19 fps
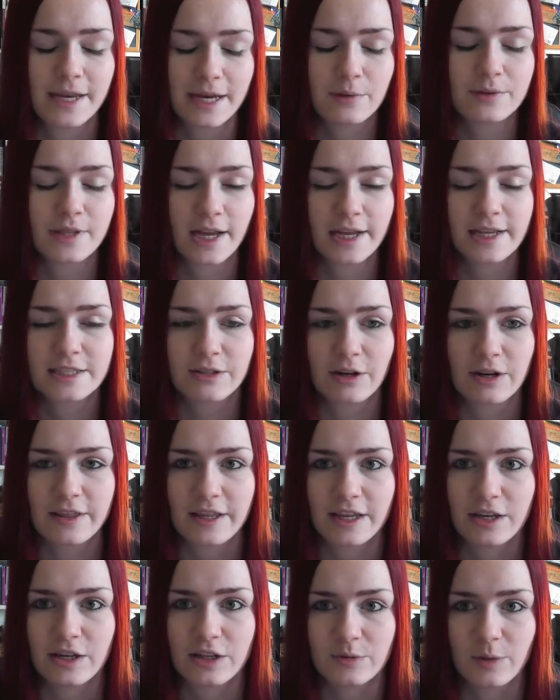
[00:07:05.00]
then he was like, is there
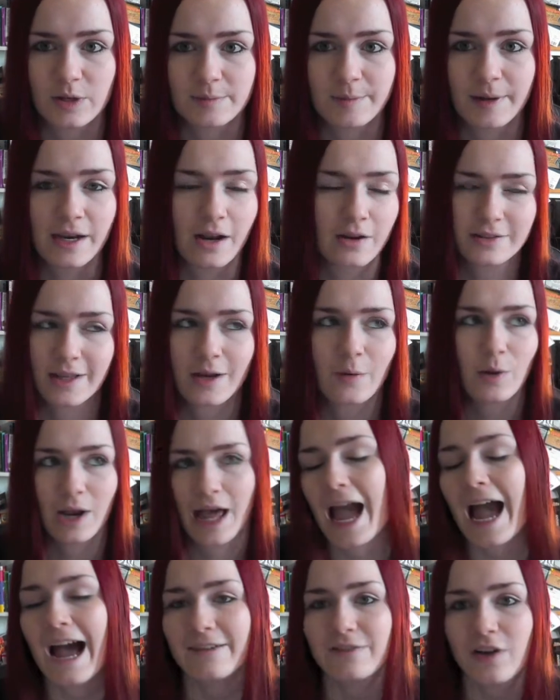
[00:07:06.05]
anything you need to ask me? And I was like, well,
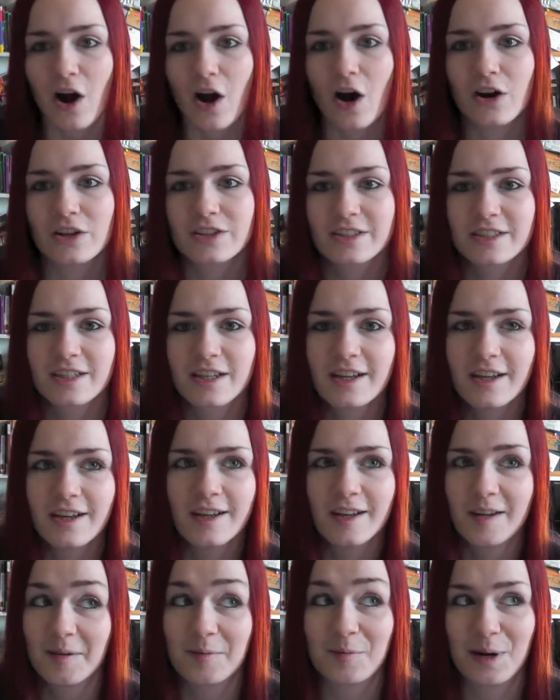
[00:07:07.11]
I have asked
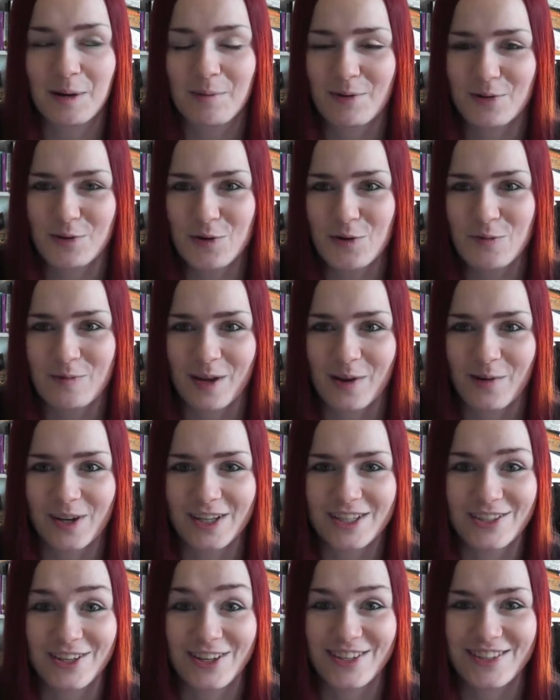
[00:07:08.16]
pretty much all my
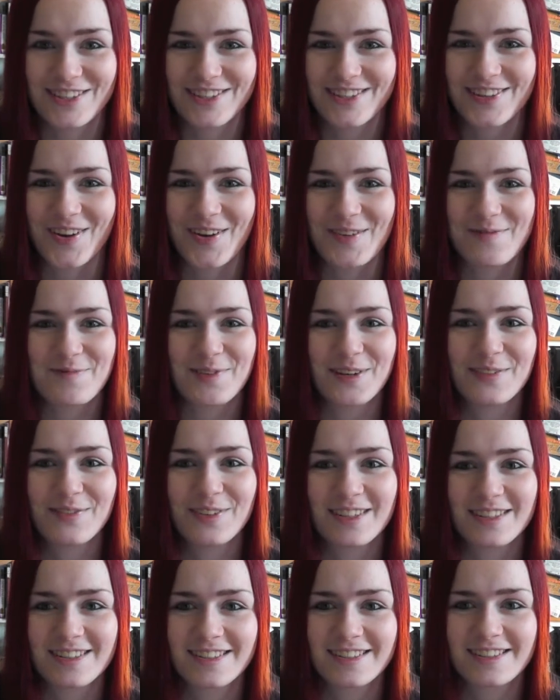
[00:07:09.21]
questions, you know, in
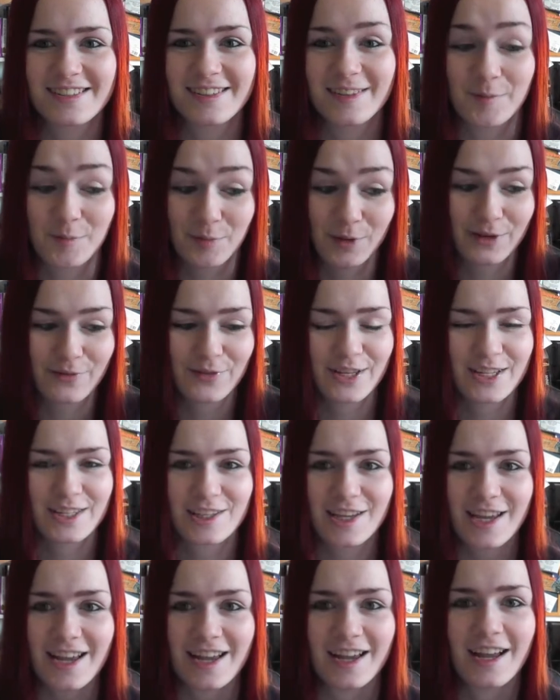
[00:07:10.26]
the previous
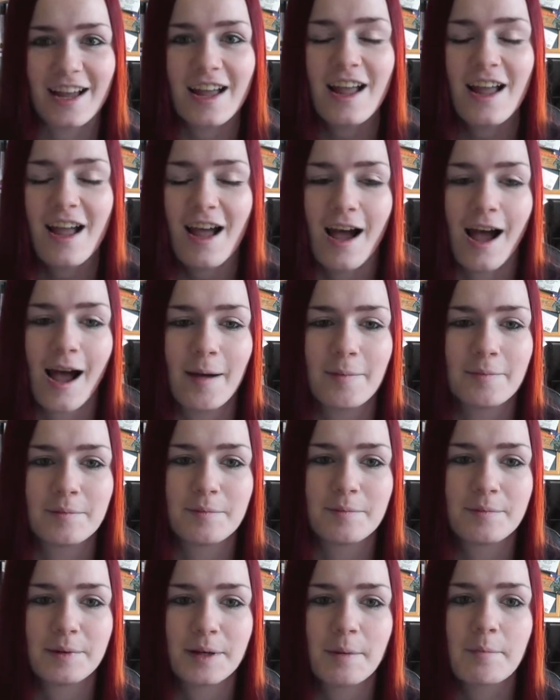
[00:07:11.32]
year.
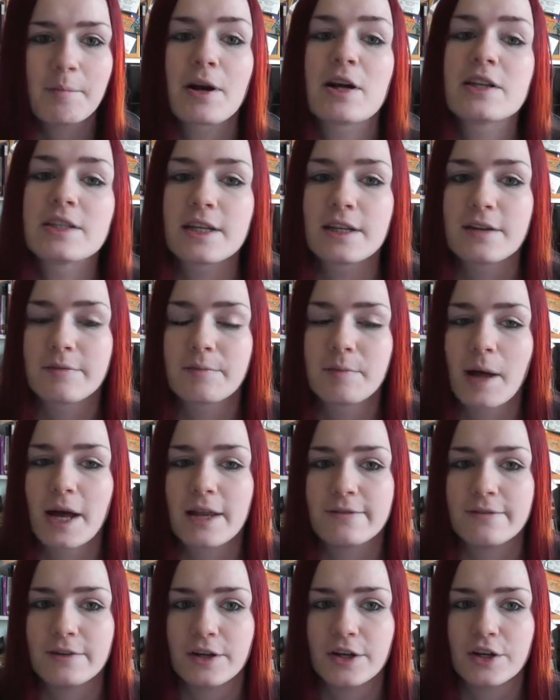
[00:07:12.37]
But because I'd
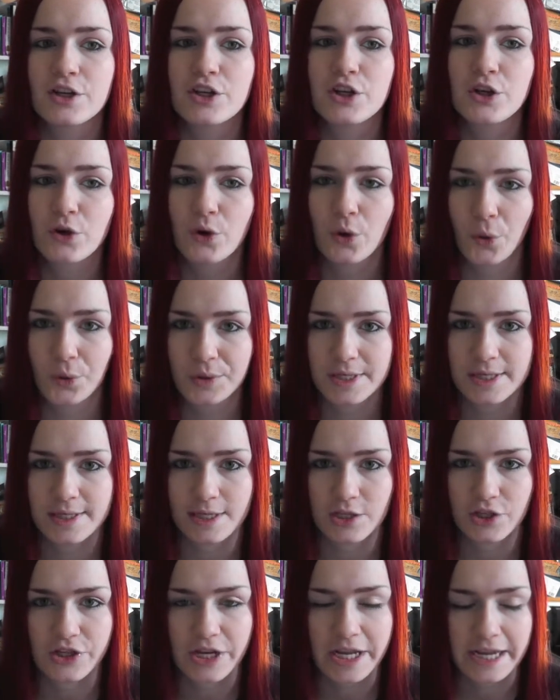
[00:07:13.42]
applied for 2 courses
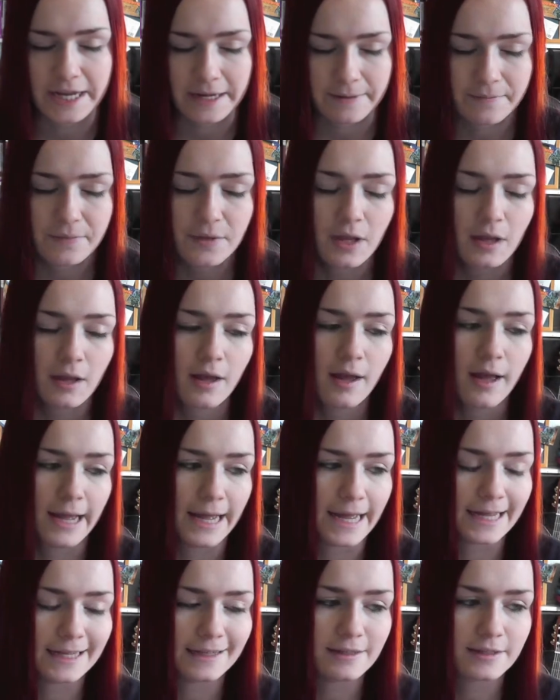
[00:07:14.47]
this year
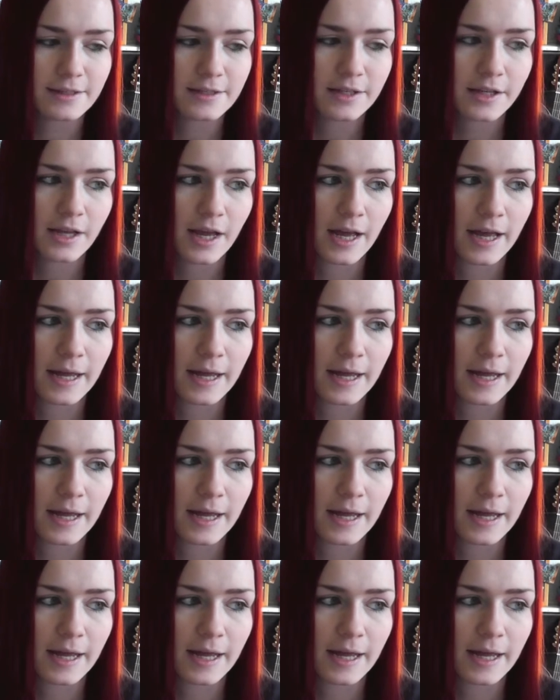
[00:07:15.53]
and